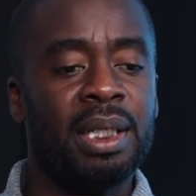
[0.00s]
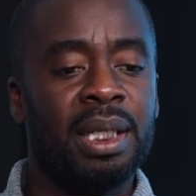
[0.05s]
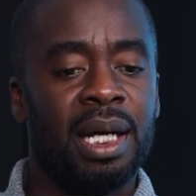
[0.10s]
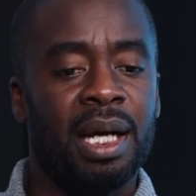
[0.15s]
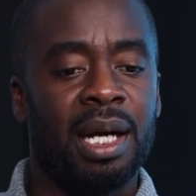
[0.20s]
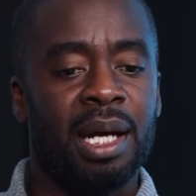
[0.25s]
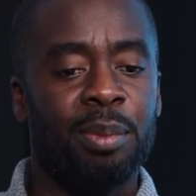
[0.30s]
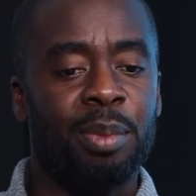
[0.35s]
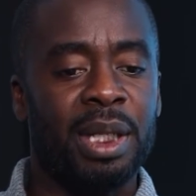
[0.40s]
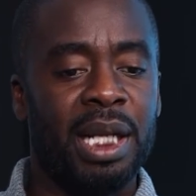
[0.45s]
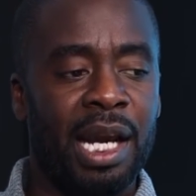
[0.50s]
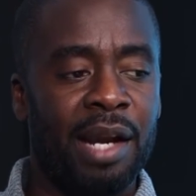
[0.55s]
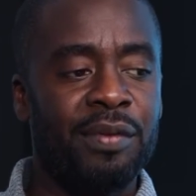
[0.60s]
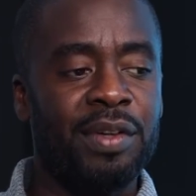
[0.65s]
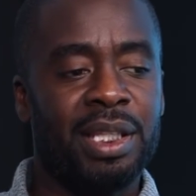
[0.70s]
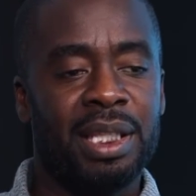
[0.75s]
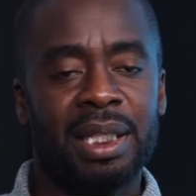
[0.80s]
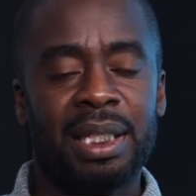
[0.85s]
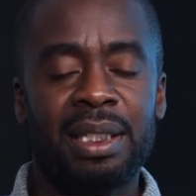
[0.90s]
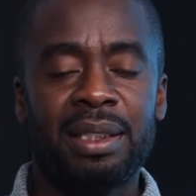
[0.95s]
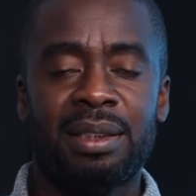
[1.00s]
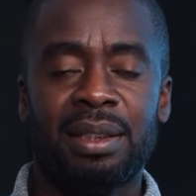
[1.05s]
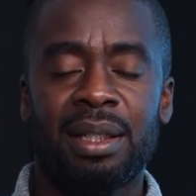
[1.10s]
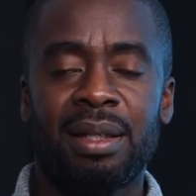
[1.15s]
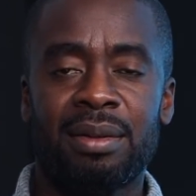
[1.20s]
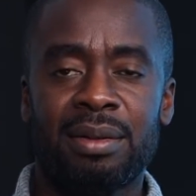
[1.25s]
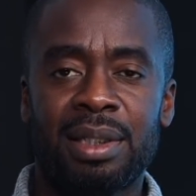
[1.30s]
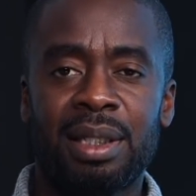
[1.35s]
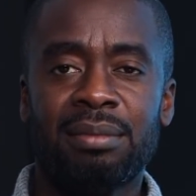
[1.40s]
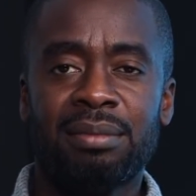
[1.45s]
but everything he said,
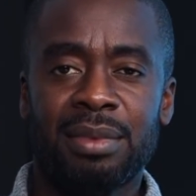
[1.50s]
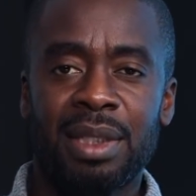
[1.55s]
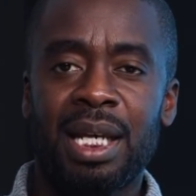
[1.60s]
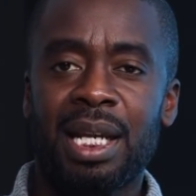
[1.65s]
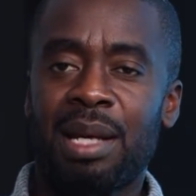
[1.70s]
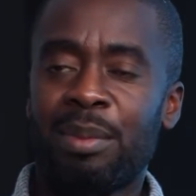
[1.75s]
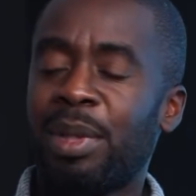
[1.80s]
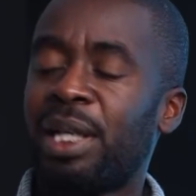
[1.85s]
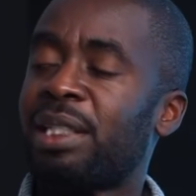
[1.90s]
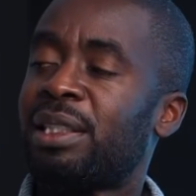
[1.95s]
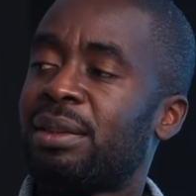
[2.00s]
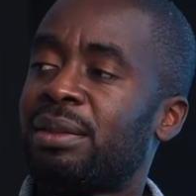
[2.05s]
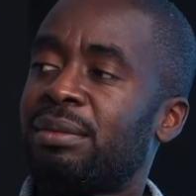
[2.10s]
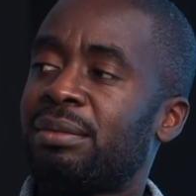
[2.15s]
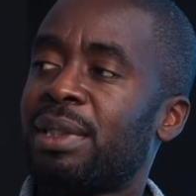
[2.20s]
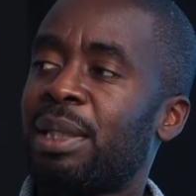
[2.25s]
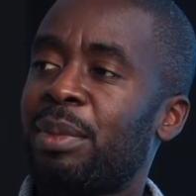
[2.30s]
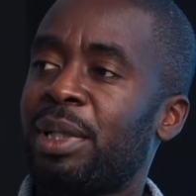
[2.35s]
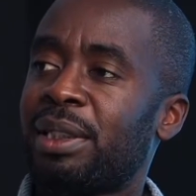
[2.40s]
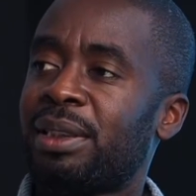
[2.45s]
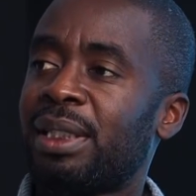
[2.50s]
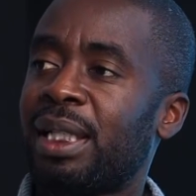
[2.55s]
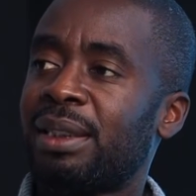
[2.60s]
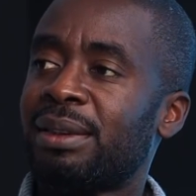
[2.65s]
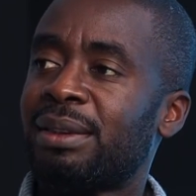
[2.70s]
I was like, that makes sense.